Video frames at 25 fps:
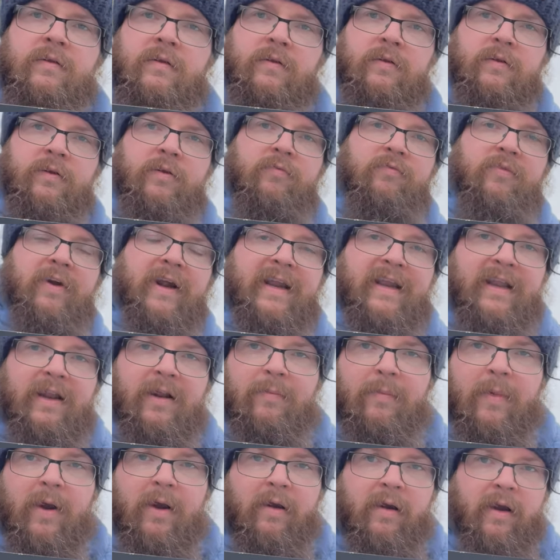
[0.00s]
your regular
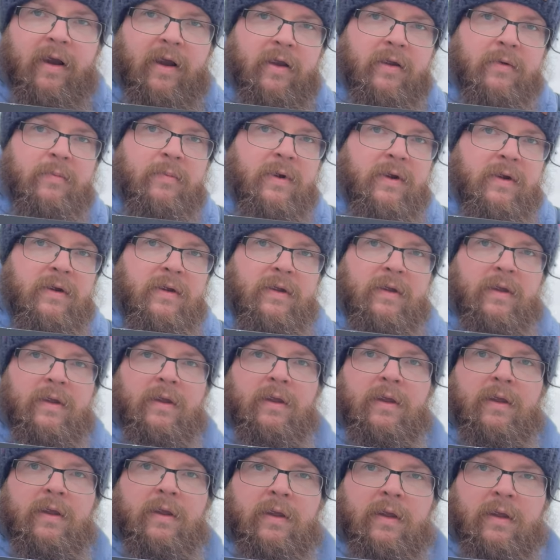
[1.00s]
motorhome,
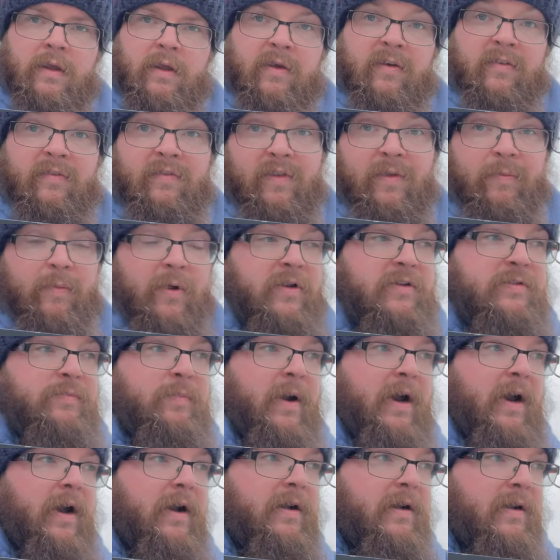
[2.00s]
for the most
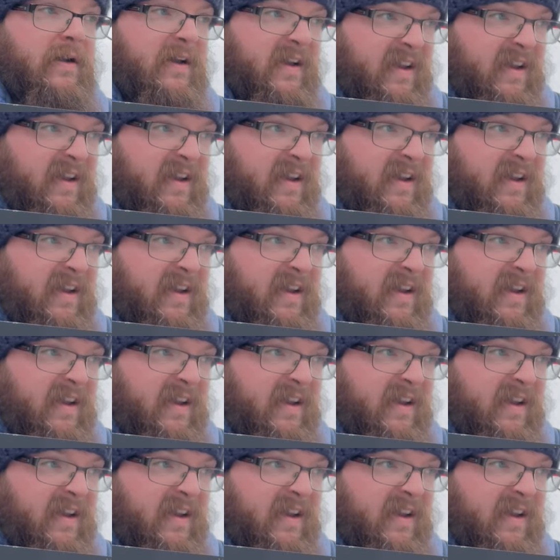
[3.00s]
part,